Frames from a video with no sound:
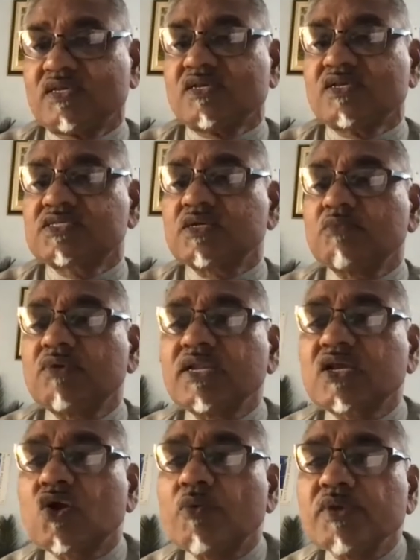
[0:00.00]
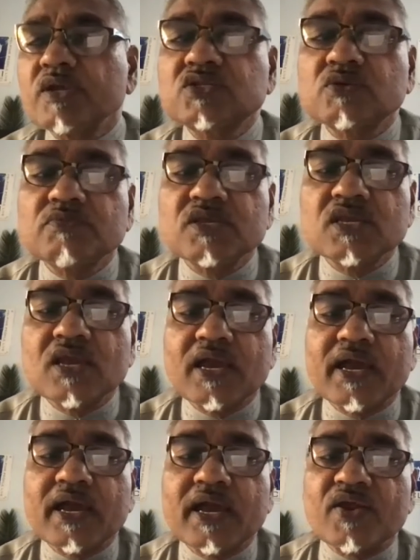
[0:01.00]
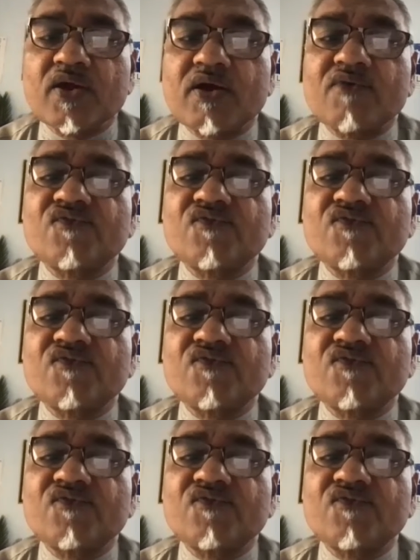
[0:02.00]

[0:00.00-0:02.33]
somebody coming to me and uh,